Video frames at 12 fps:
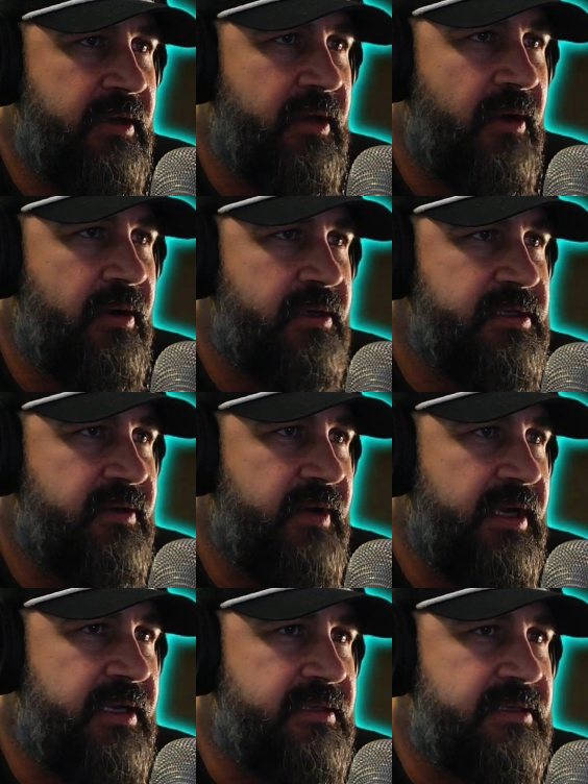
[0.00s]
coat our
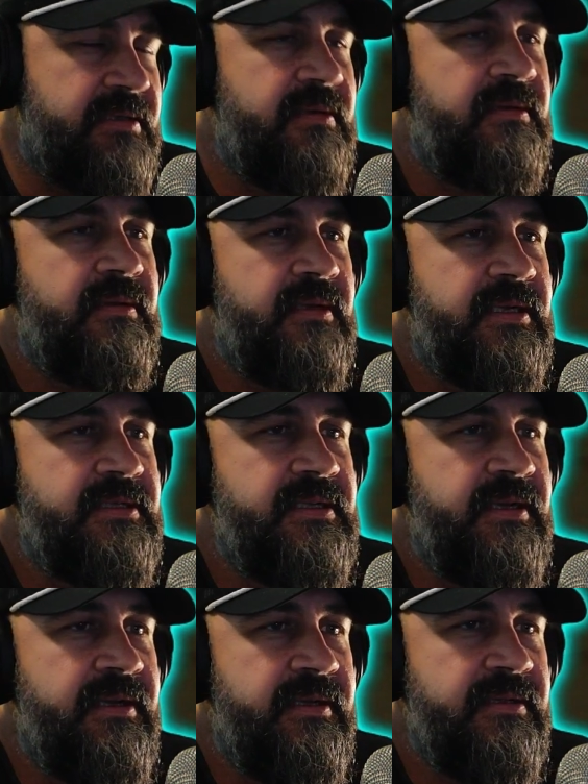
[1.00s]
screens. This
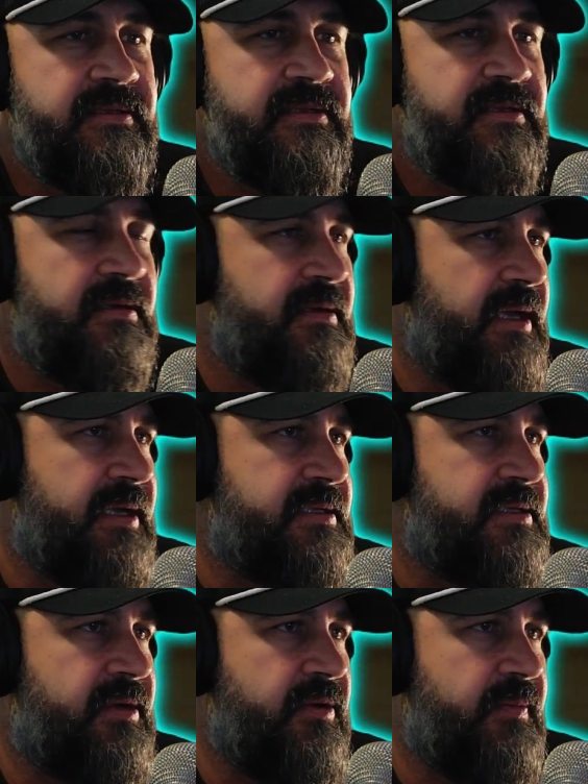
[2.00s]
is a
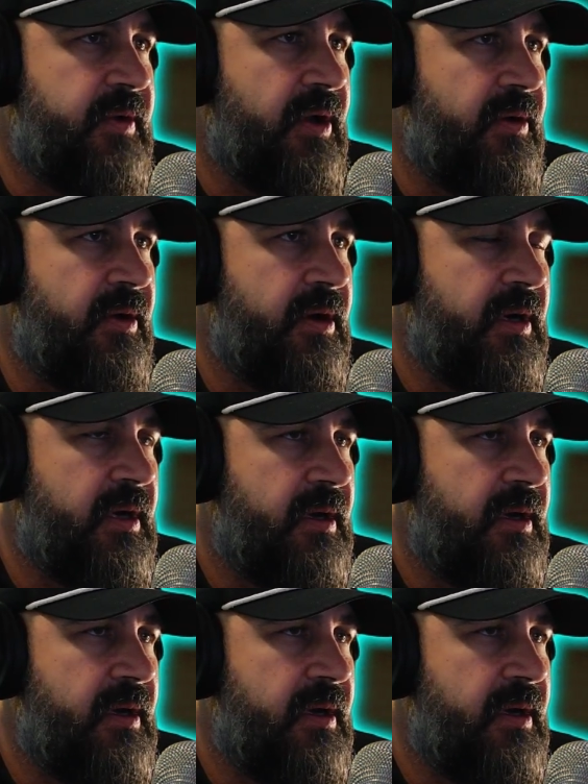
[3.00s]
scoop coater.